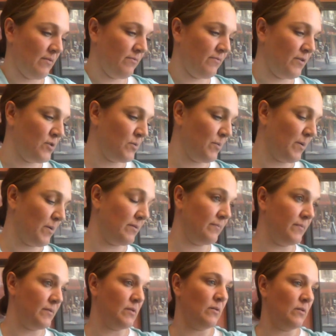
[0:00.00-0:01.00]
the first
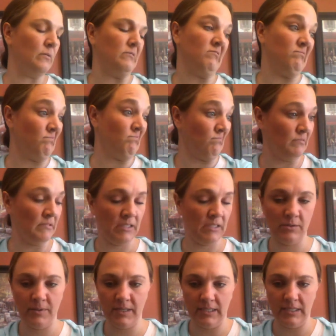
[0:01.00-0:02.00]
one, so I
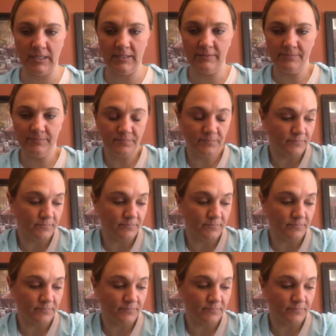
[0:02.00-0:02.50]
don't know what I did.